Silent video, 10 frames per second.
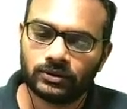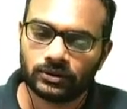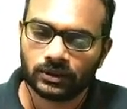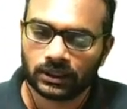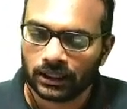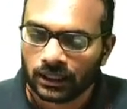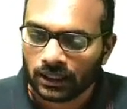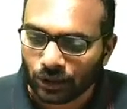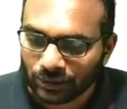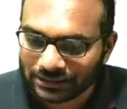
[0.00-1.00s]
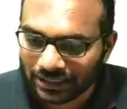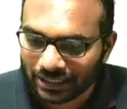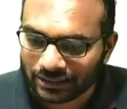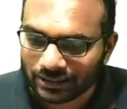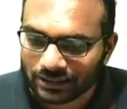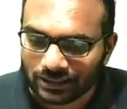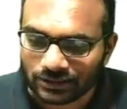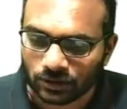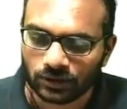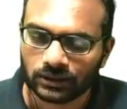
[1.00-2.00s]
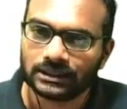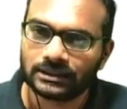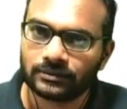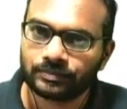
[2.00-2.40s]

Okay. Now it's either this or this.